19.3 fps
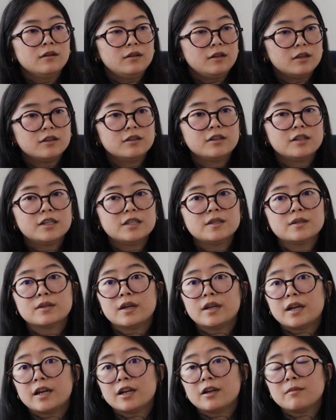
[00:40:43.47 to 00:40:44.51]
colors so
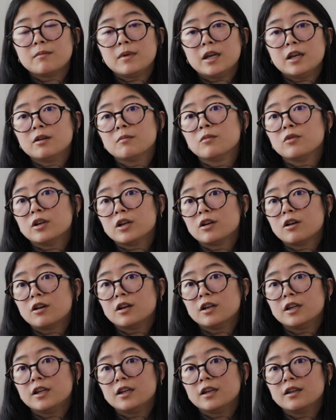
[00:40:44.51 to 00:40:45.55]
that I could make a Willa
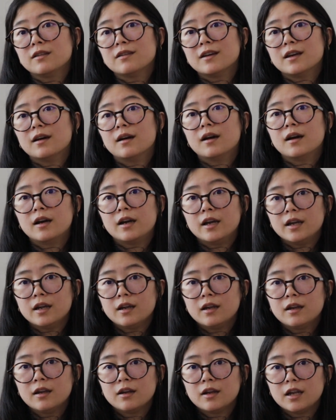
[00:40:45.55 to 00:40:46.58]
Cardigan that
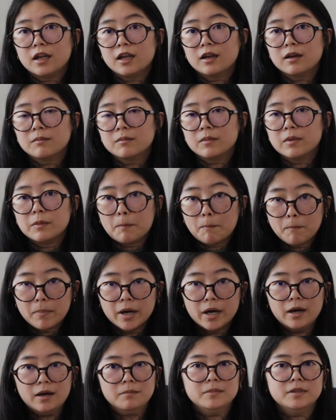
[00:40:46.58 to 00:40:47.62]
I am
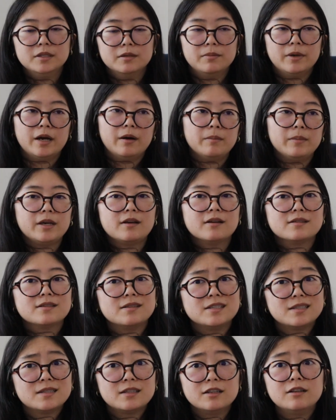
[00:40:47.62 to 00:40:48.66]
pumped about, because
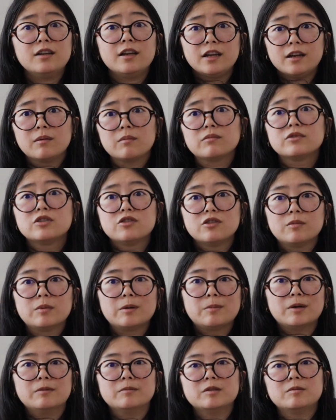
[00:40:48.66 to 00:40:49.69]
I still am
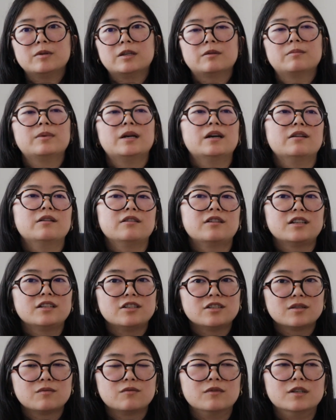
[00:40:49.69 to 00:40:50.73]
super pumped about the pattern. I
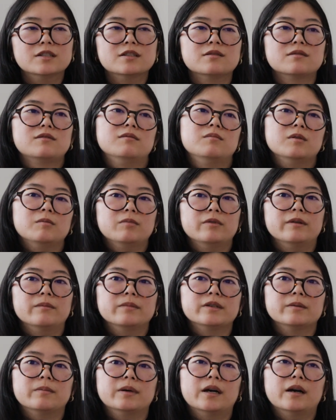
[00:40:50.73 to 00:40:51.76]
just wasn't super
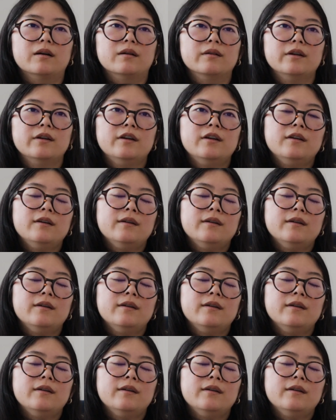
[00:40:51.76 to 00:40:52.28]
pumped about